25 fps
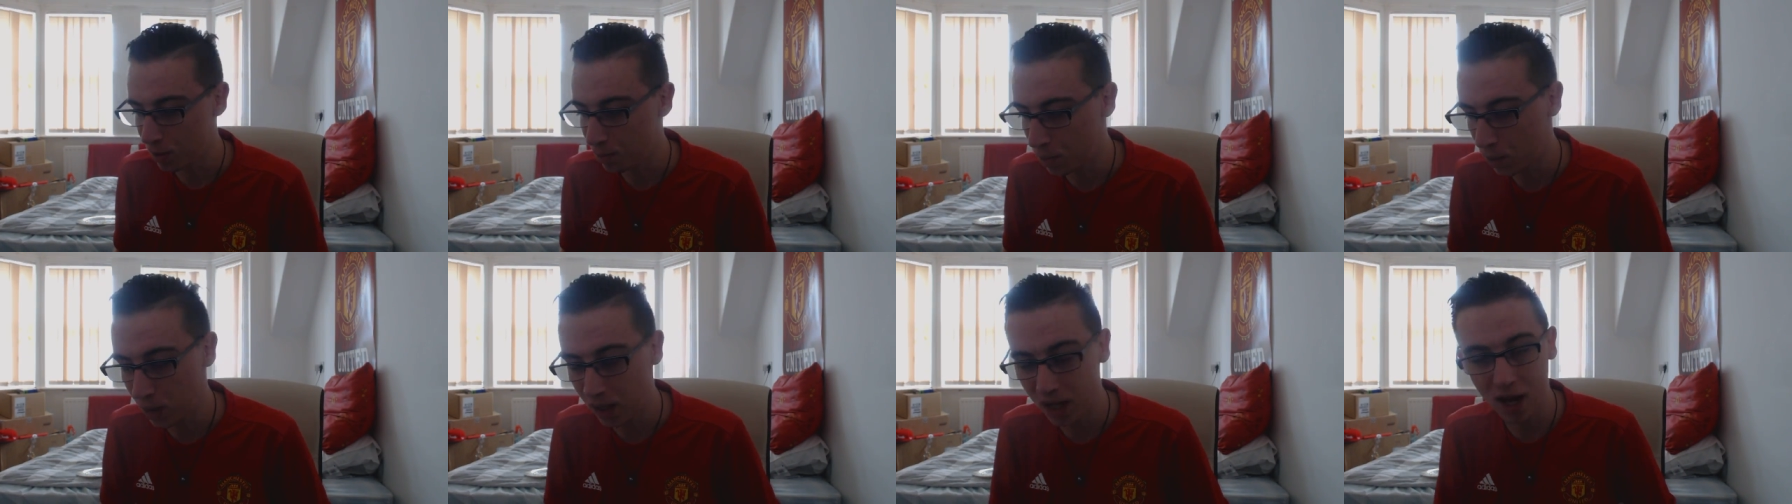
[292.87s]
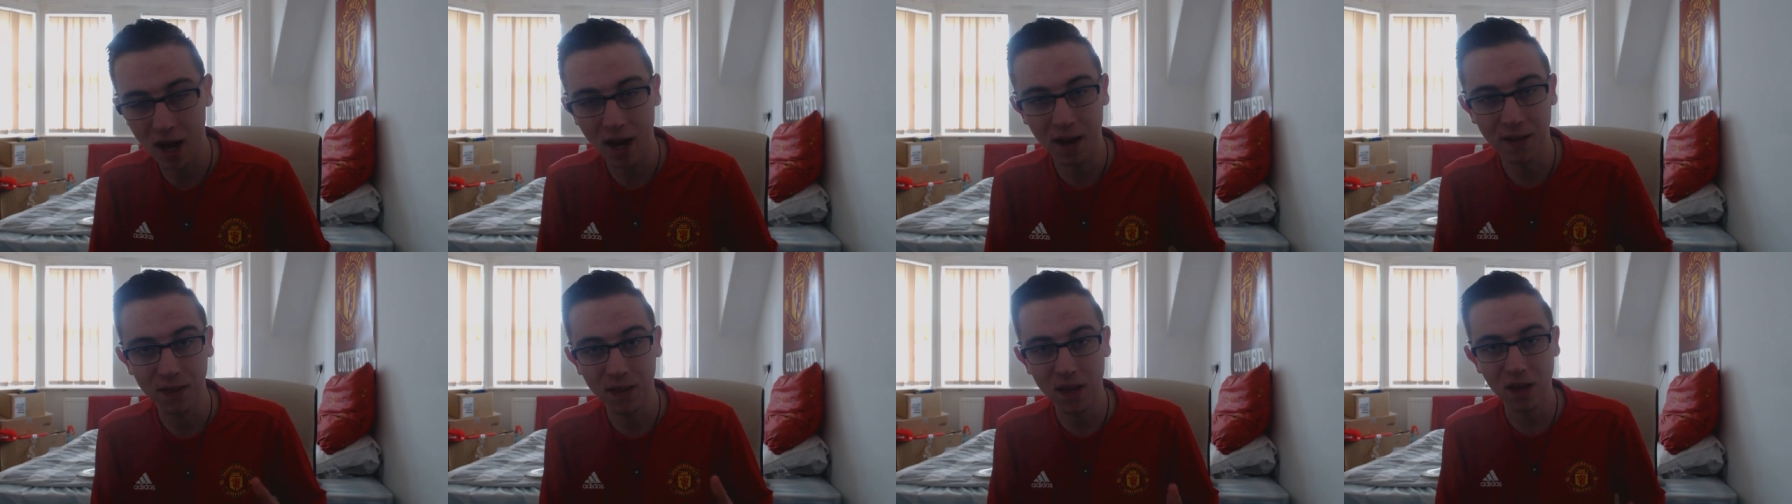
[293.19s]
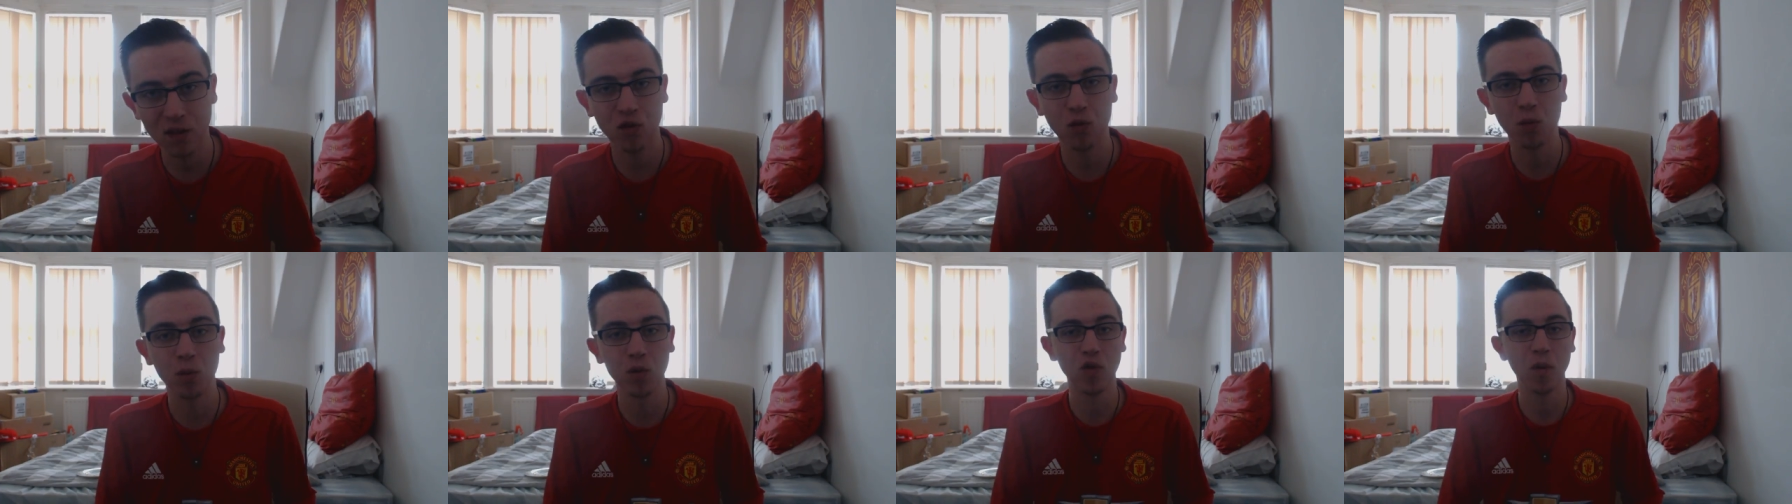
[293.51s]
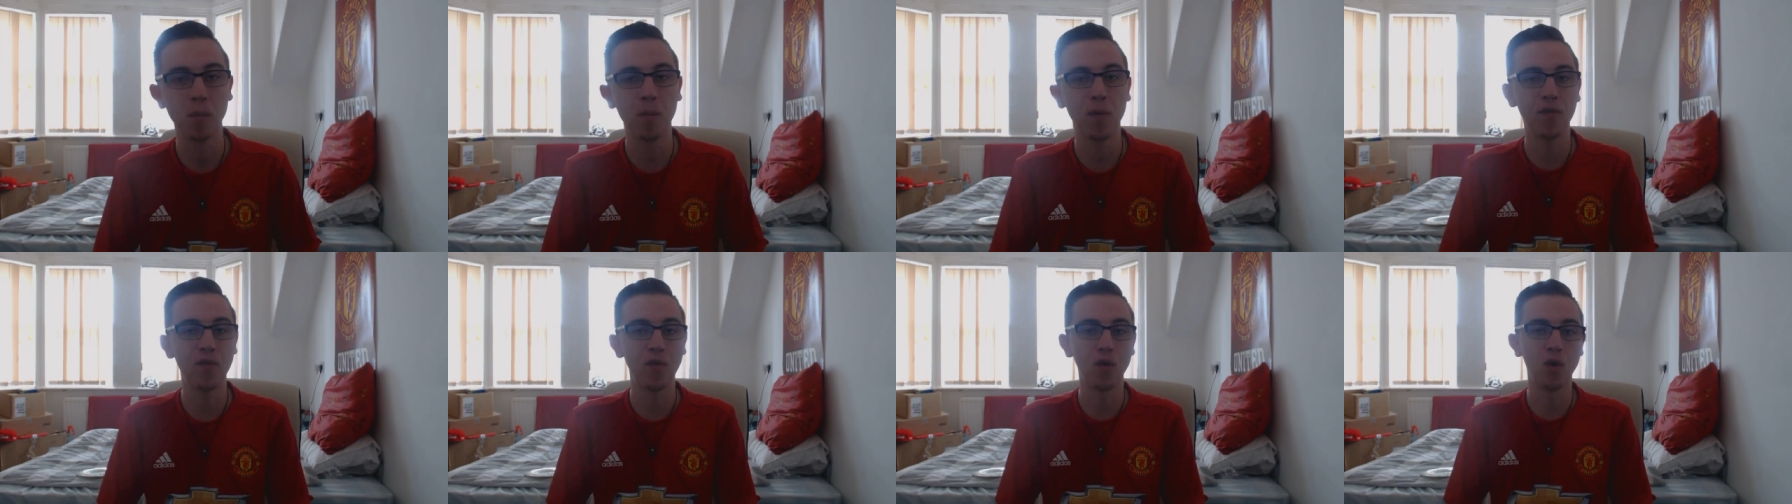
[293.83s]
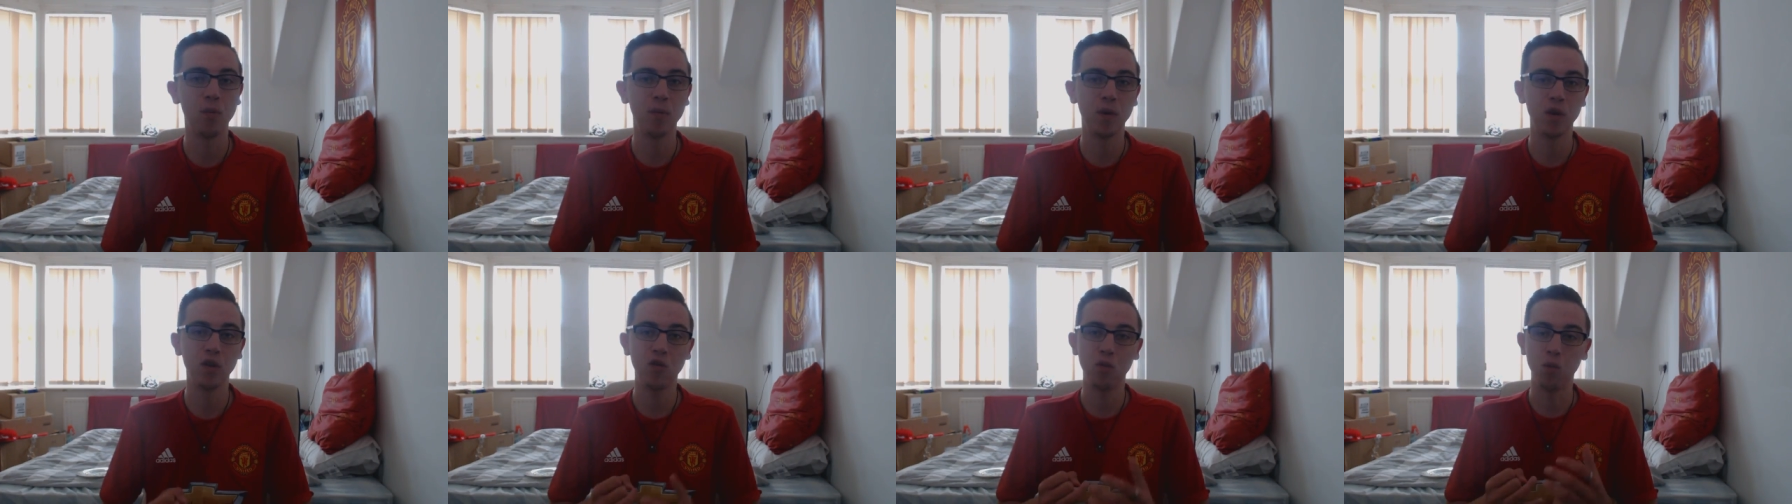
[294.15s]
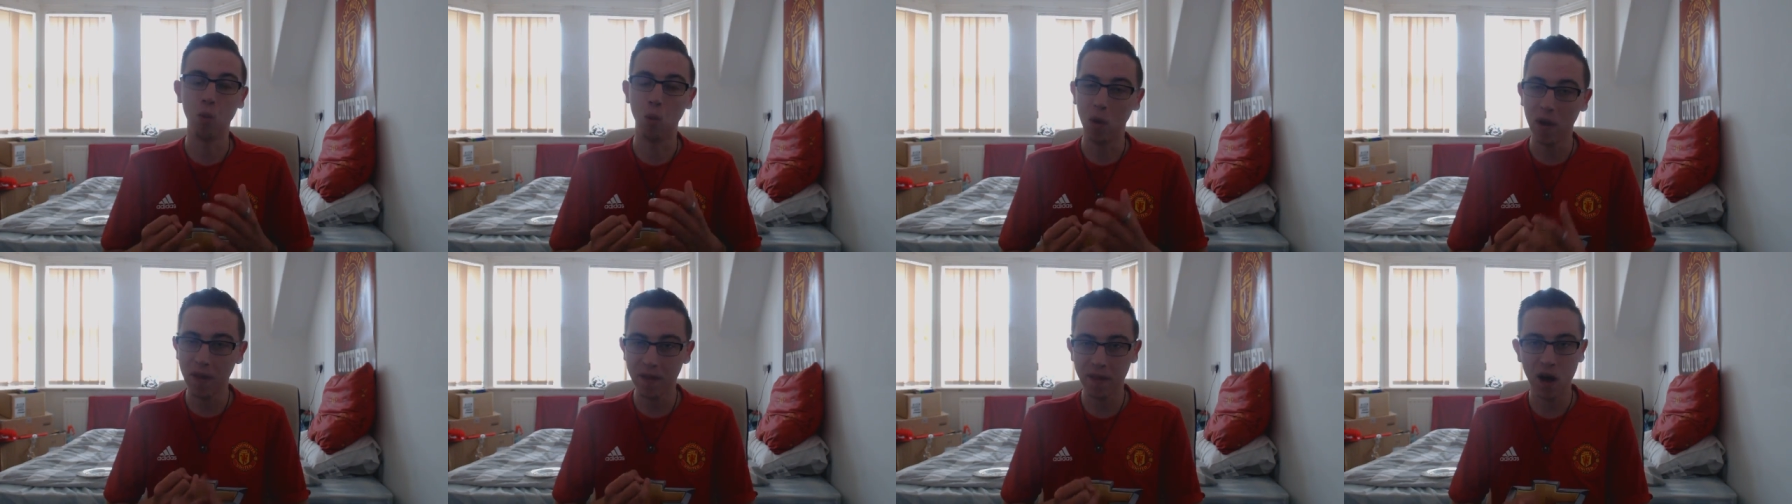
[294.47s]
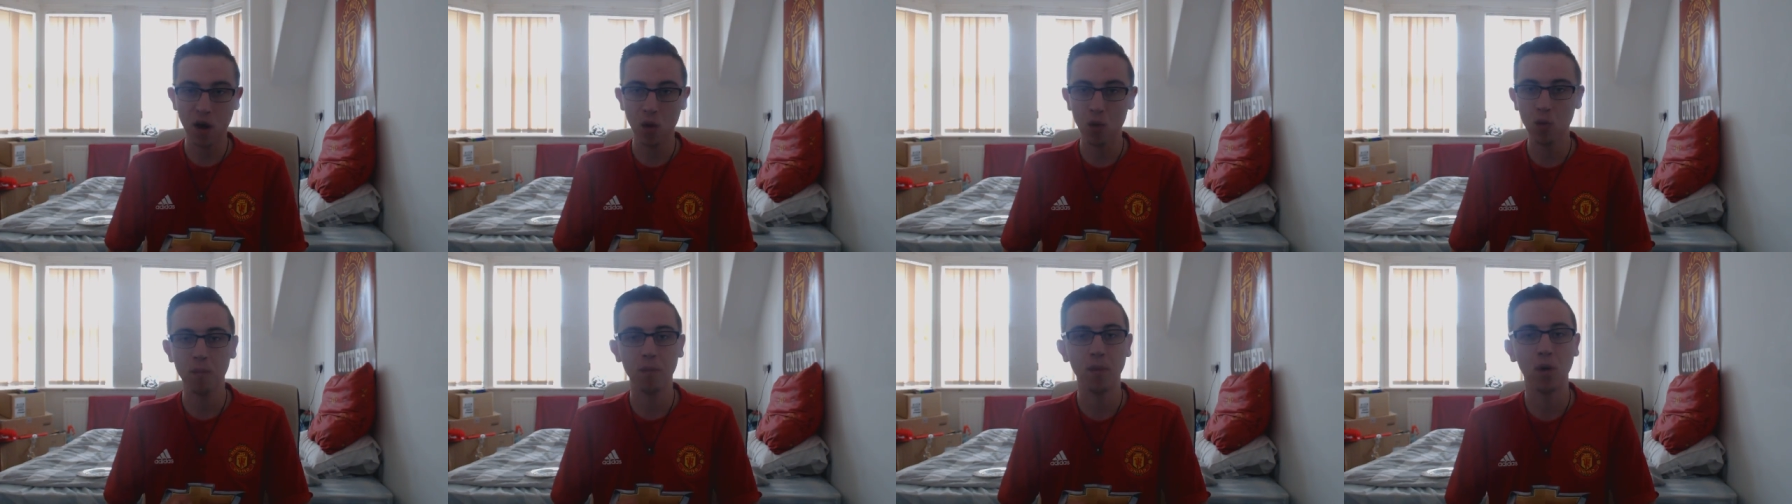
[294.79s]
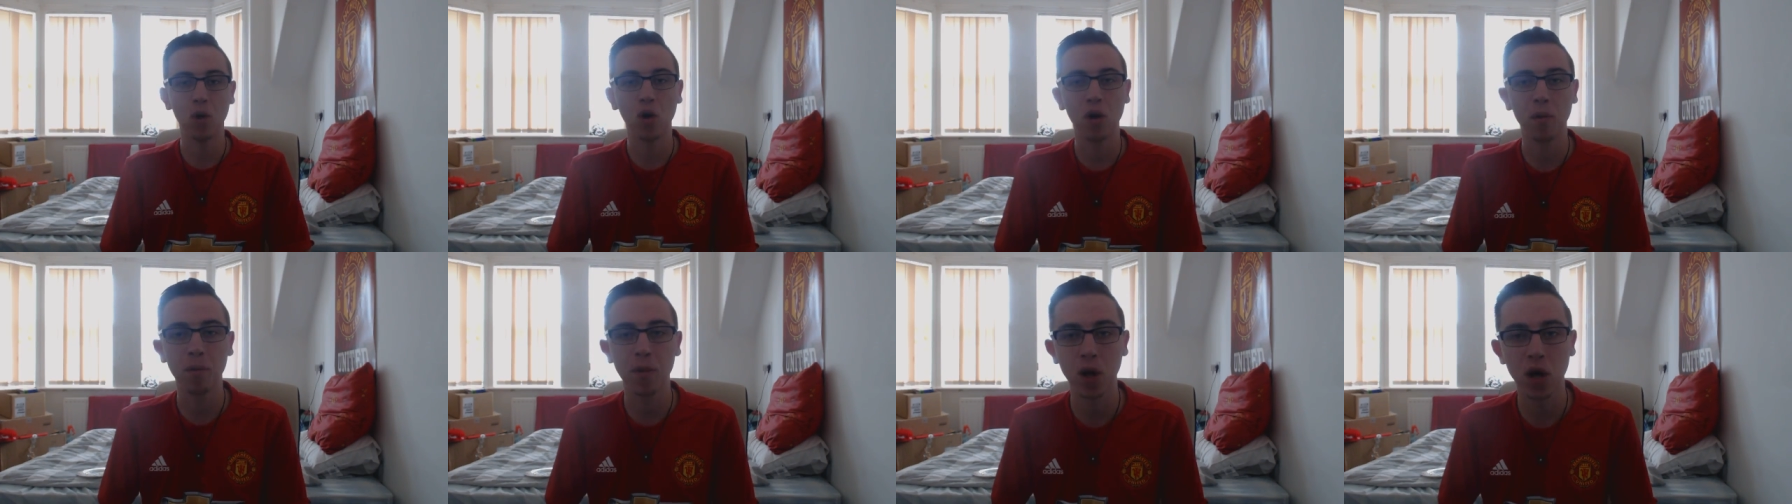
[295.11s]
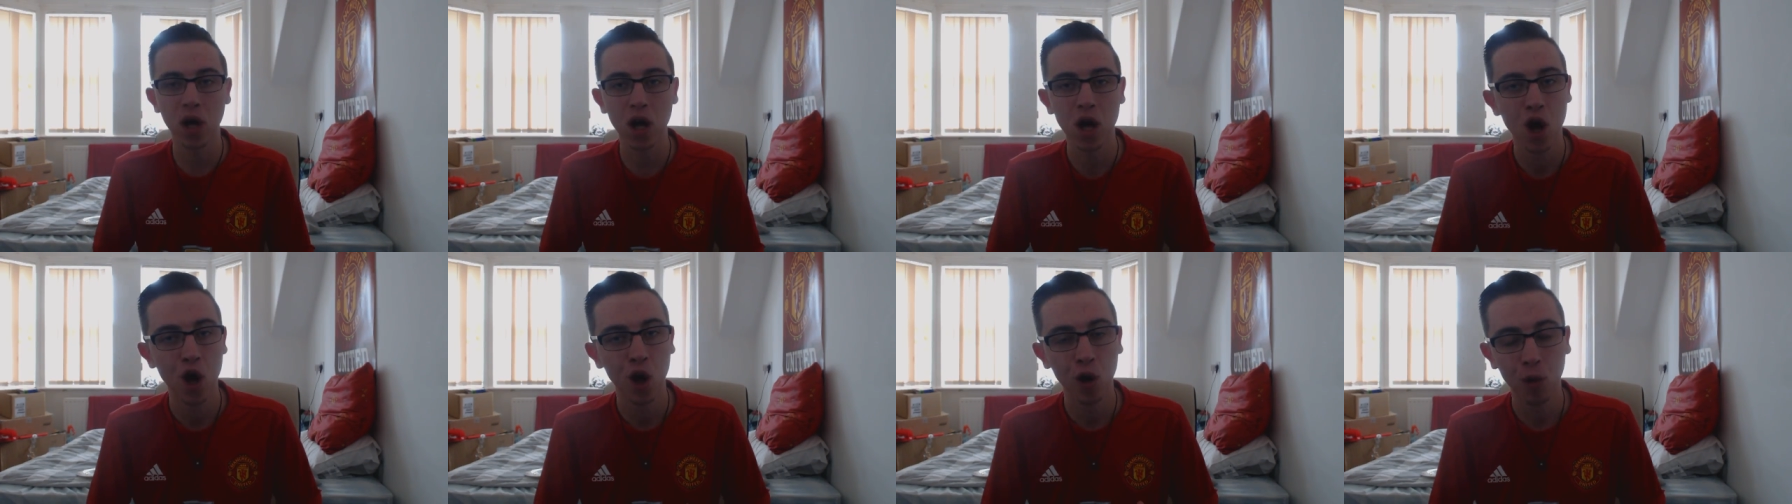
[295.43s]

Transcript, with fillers: But yeah, this was a performance without Pogba,